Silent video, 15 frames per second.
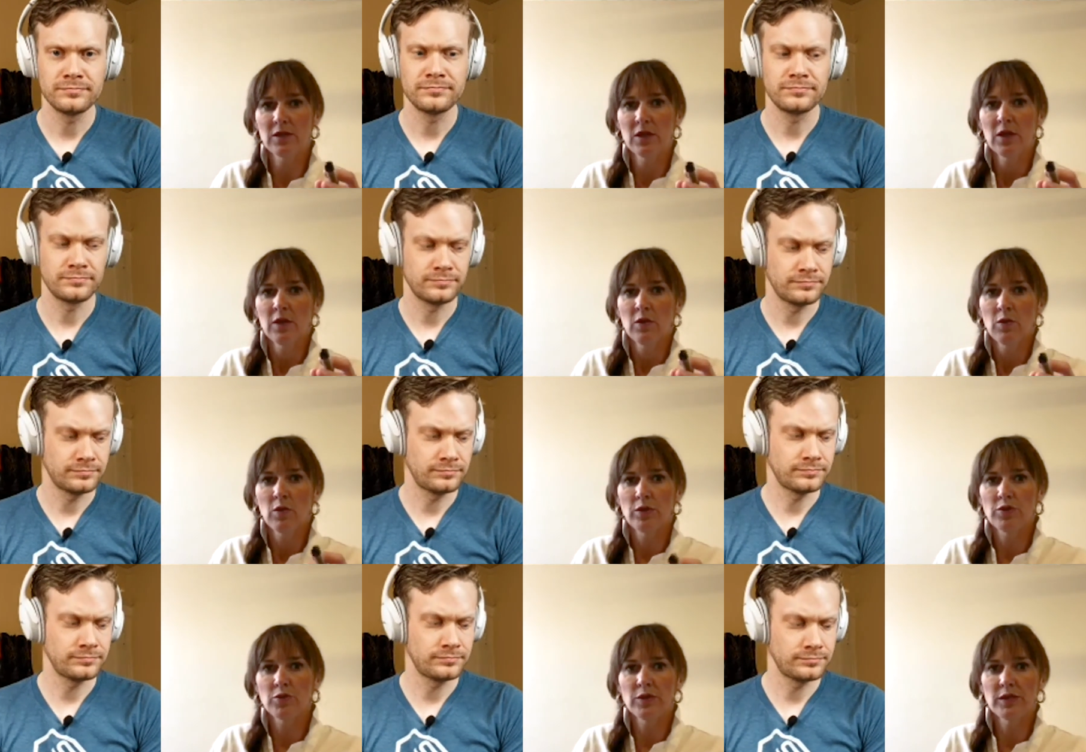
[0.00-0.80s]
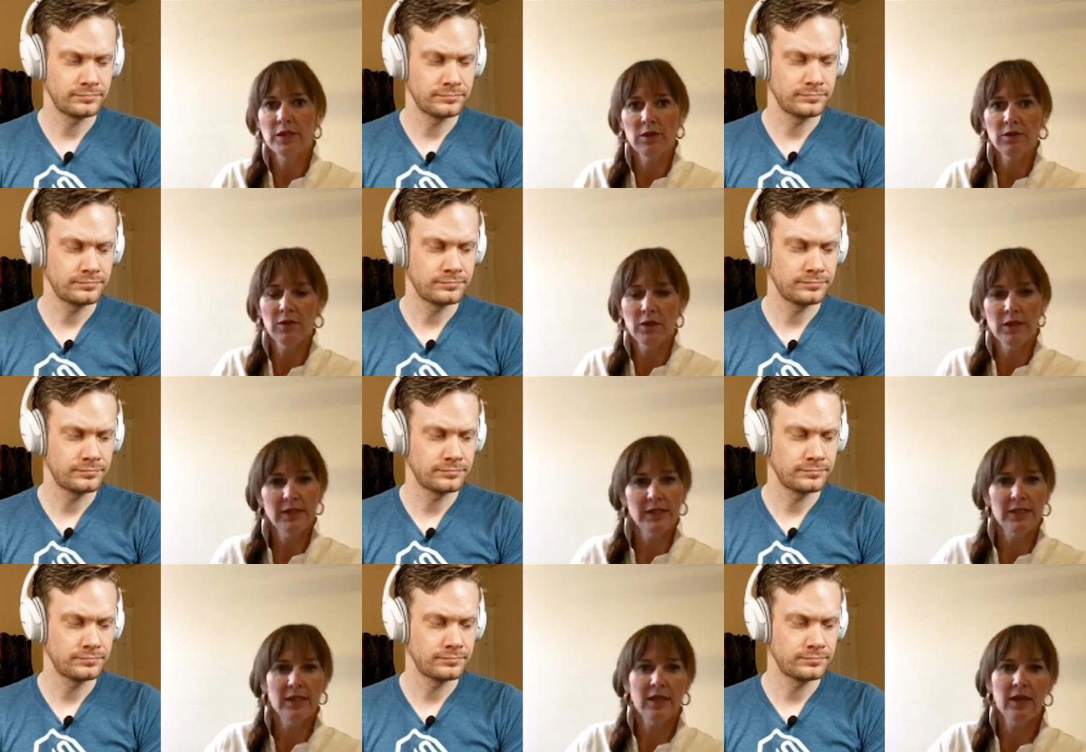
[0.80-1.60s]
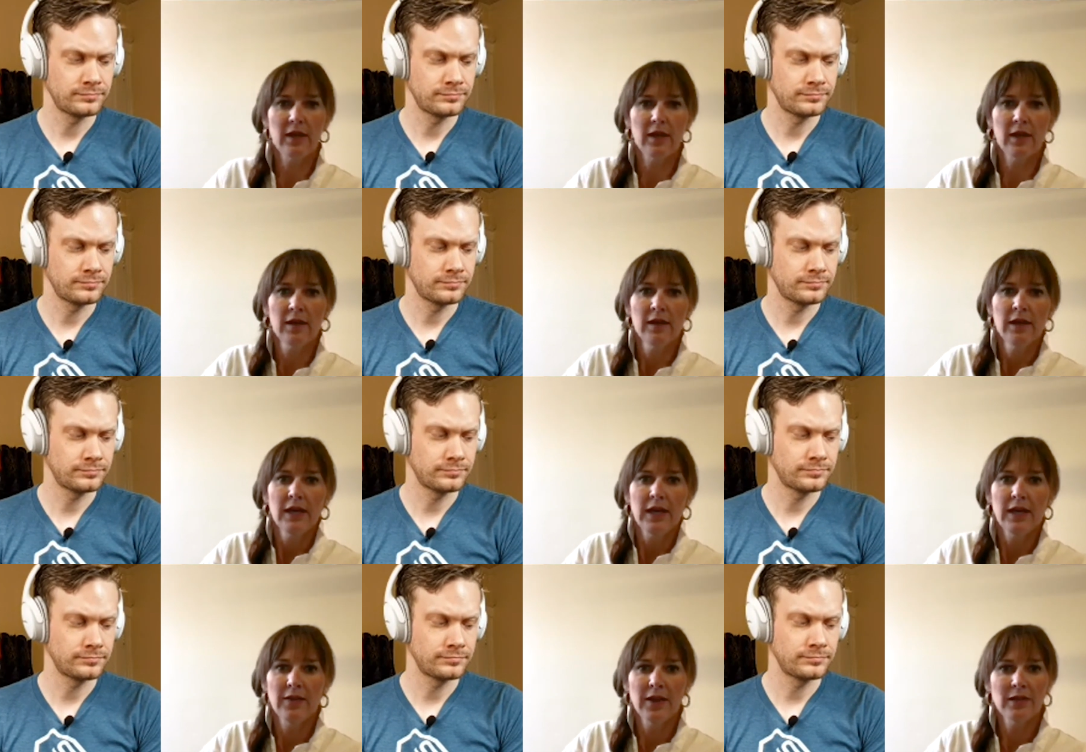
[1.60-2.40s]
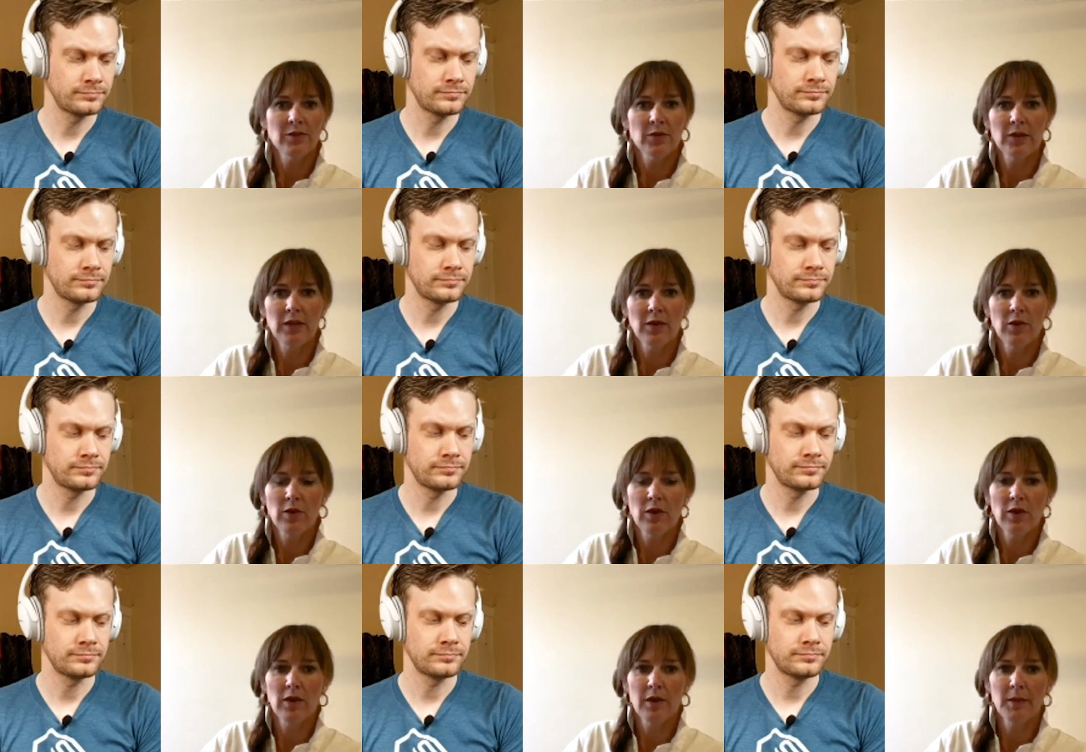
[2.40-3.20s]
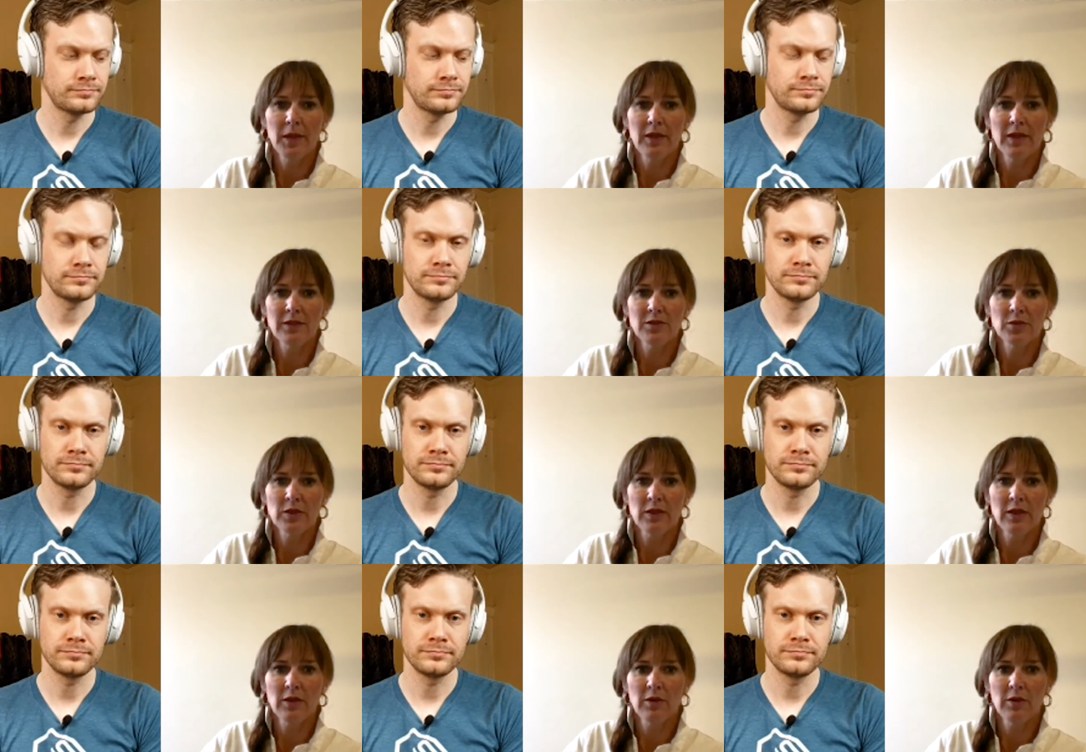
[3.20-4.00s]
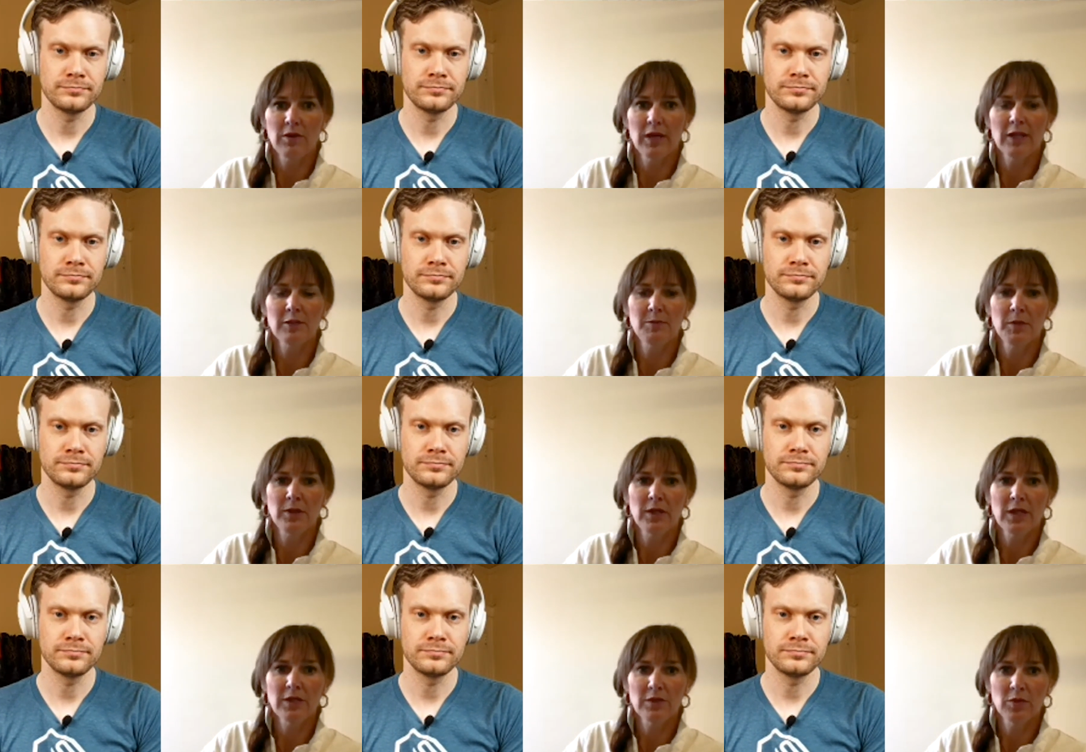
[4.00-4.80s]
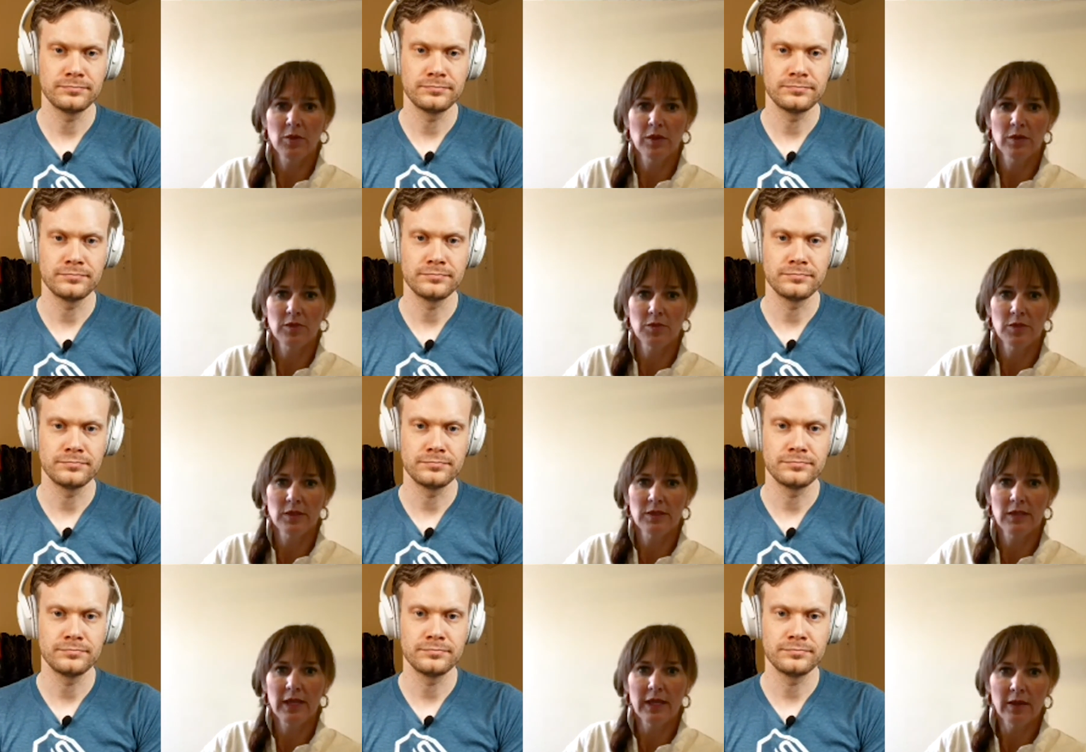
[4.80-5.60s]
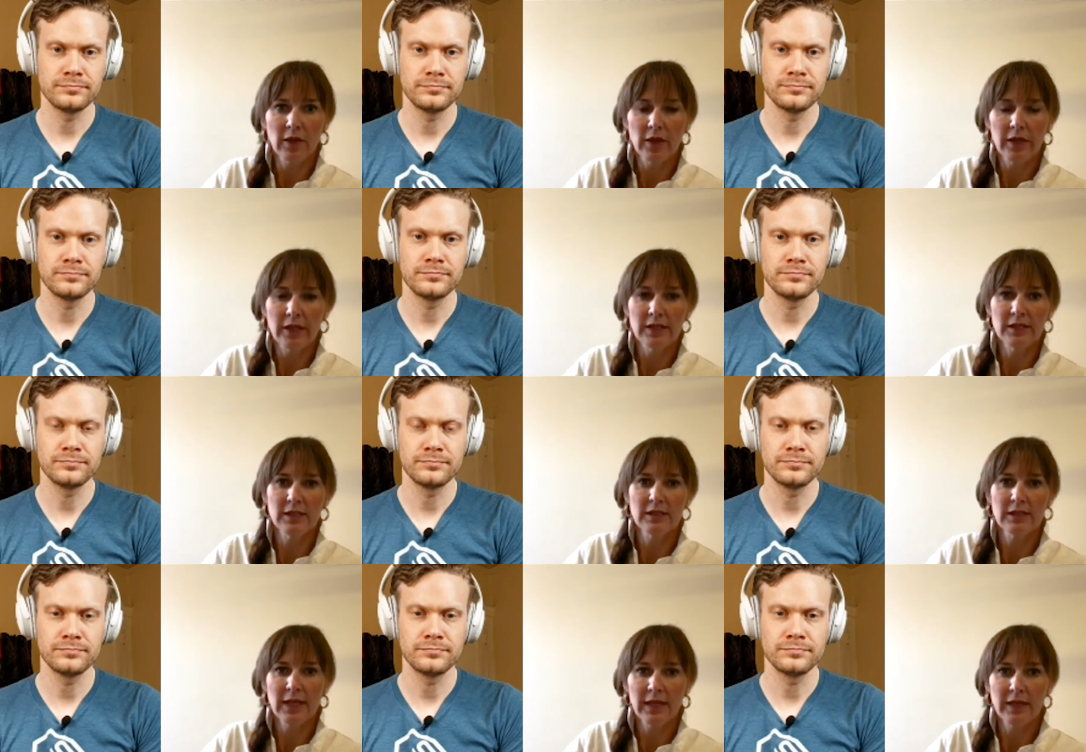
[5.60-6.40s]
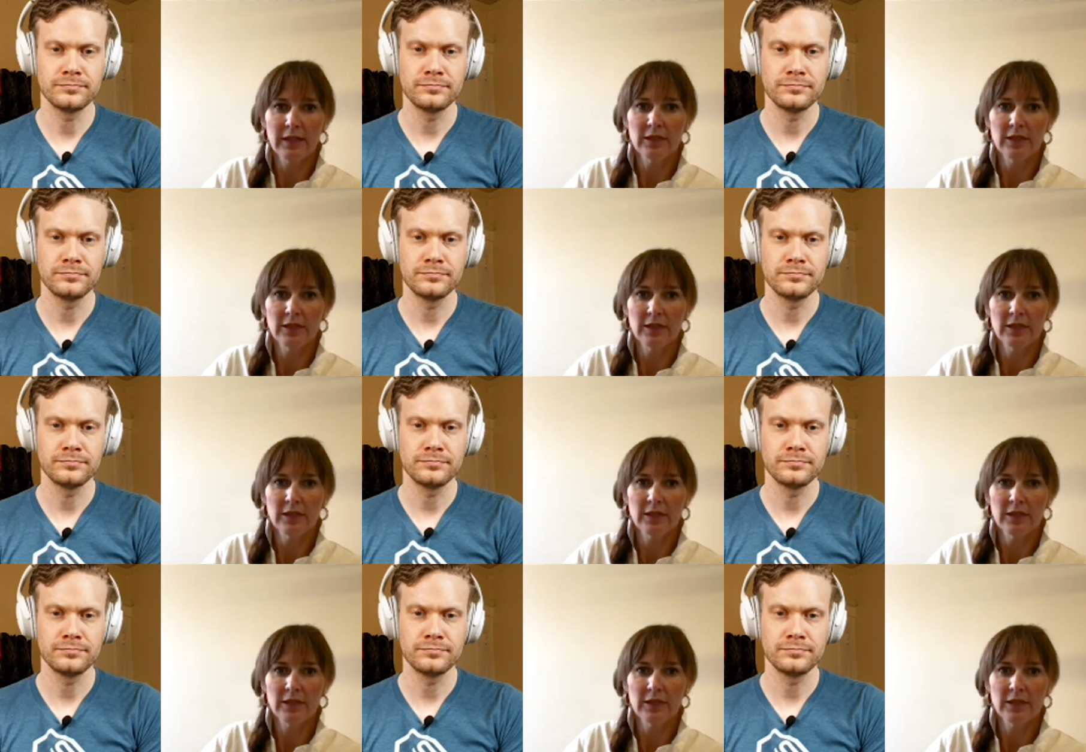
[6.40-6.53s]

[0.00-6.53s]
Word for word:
Speaker 1: which was near Valencia. And that's what they were, I mean, that's what their expertise was, was tanneries and tannage.